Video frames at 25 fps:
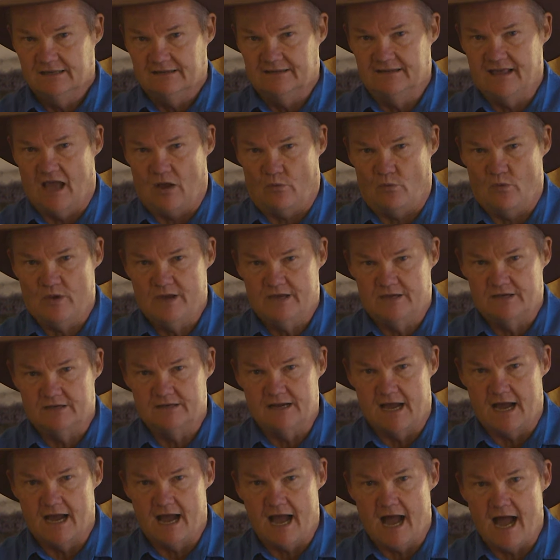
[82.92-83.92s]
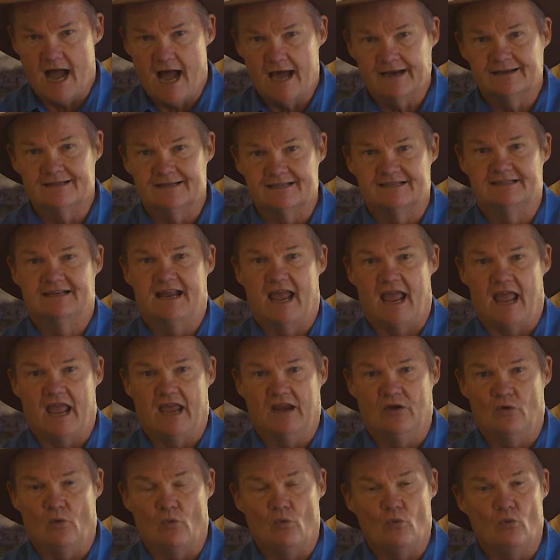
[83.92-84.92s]
that we could
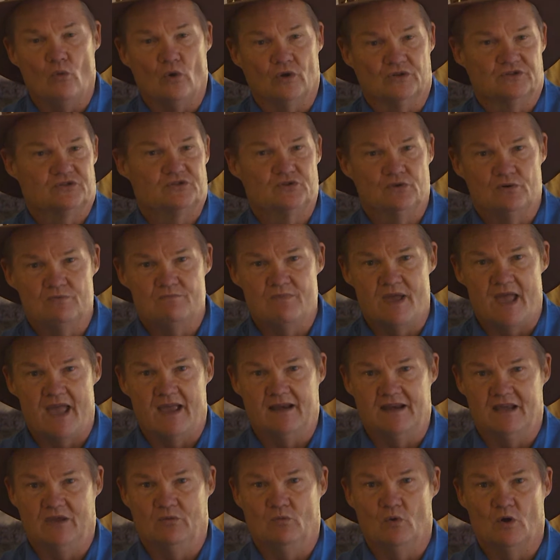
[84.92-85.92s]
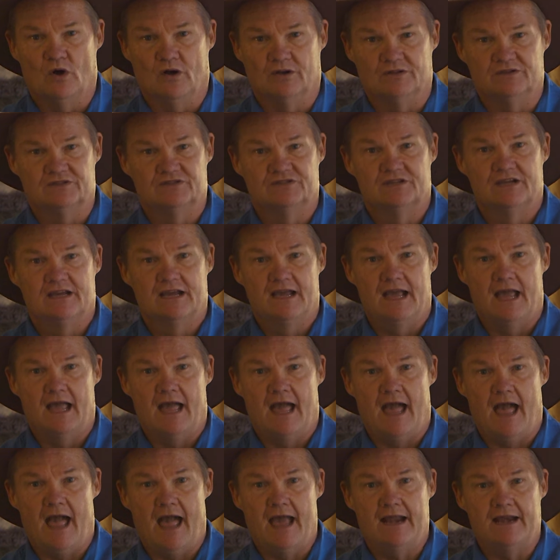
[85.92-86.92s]
understand what sort of man he was.
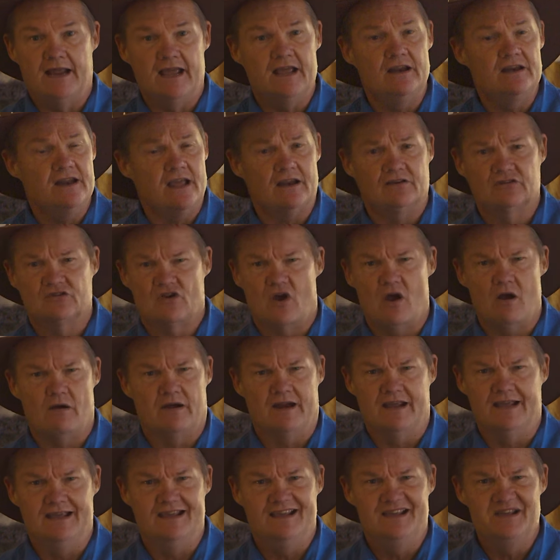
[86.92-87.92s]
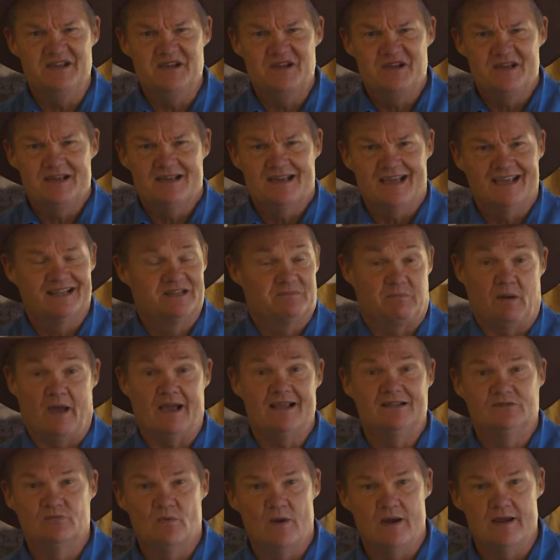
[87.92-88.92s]
And in that diary, he
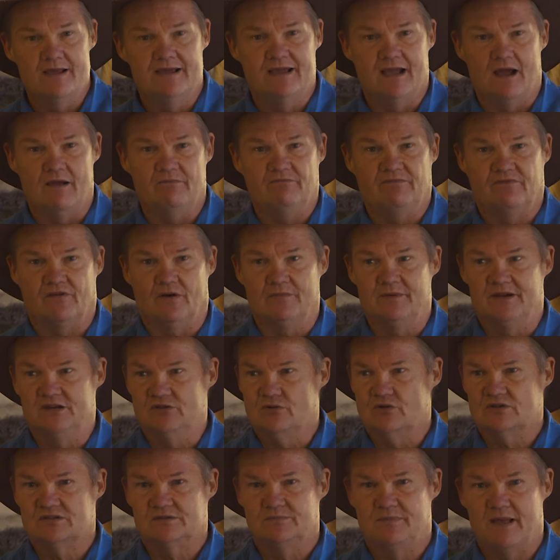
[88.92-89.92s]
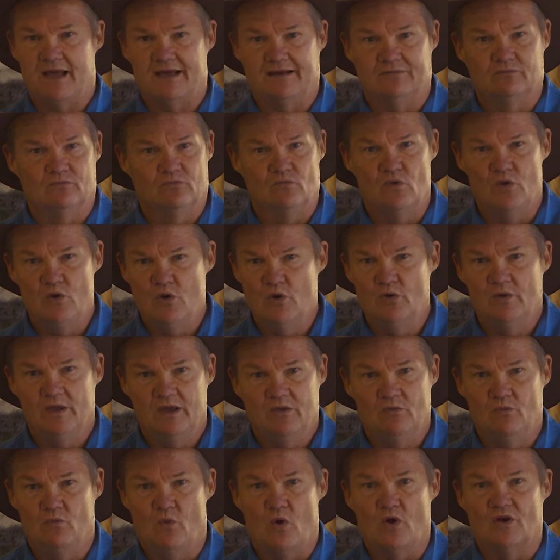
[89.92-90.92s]
explains where he came from. He talks about who
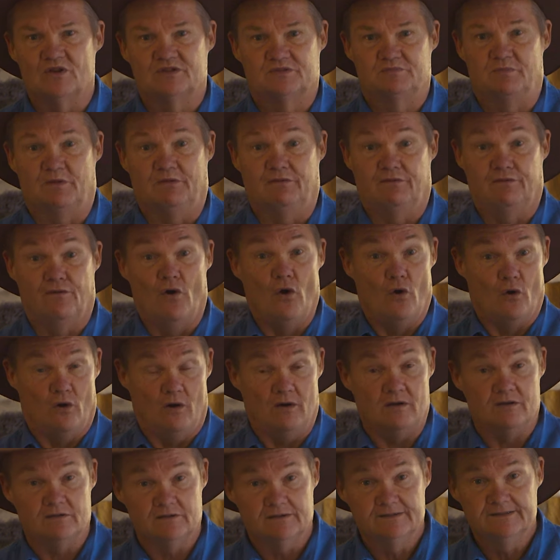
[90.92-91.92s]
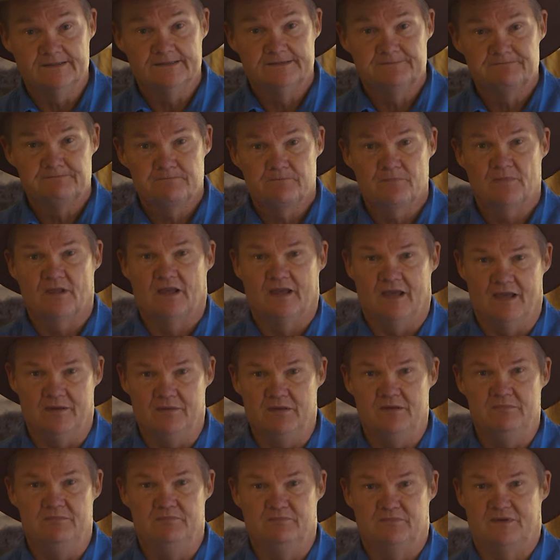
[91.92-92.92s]
he was before
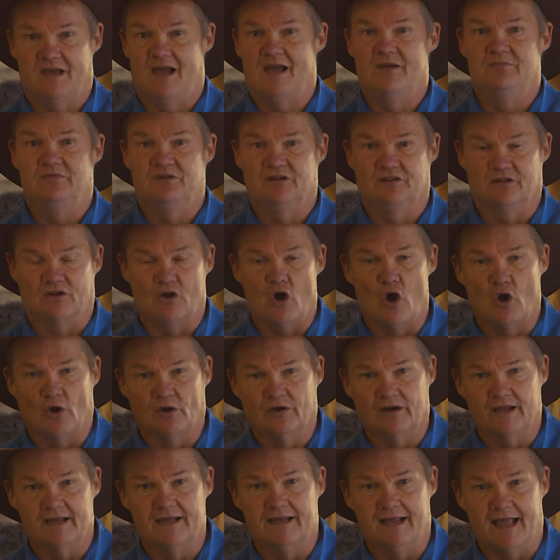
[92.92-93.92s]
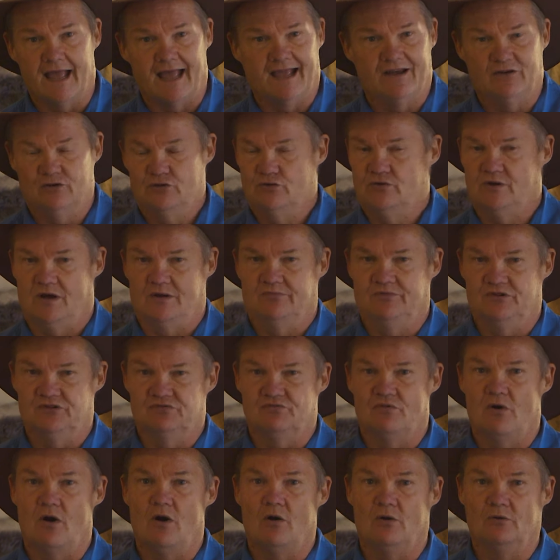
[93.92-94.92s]
he came to the colony and took on
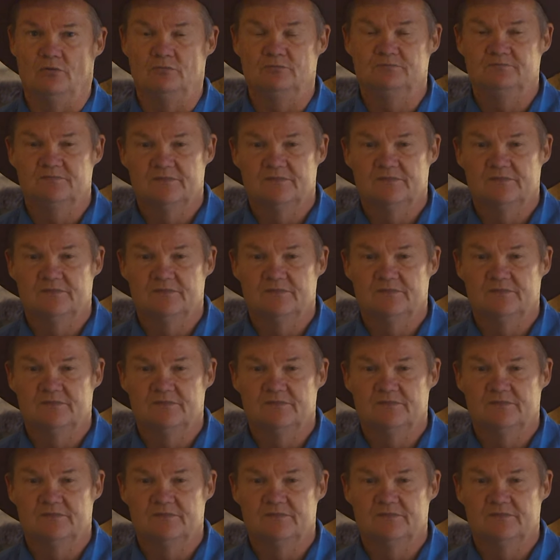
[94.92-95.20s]
this role.